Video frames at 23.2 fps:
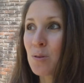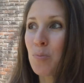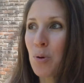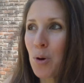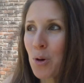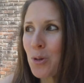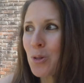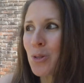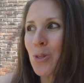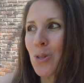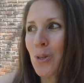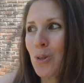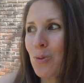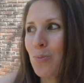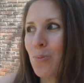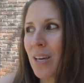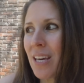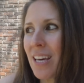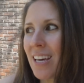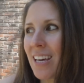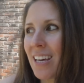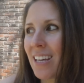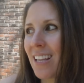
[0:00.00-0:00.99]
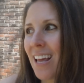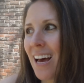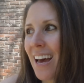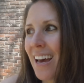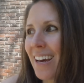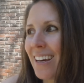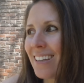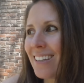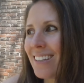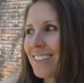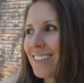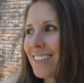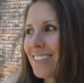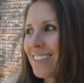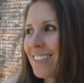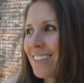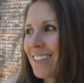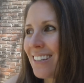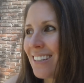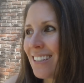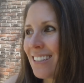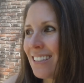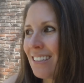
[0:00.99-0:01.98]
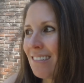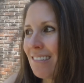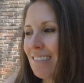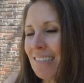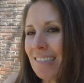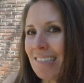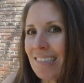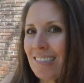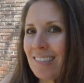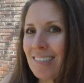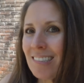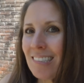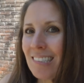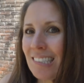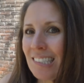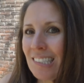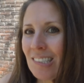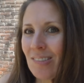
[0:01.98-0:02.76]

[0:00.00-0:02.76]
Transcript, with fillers: opposed to being like, oh,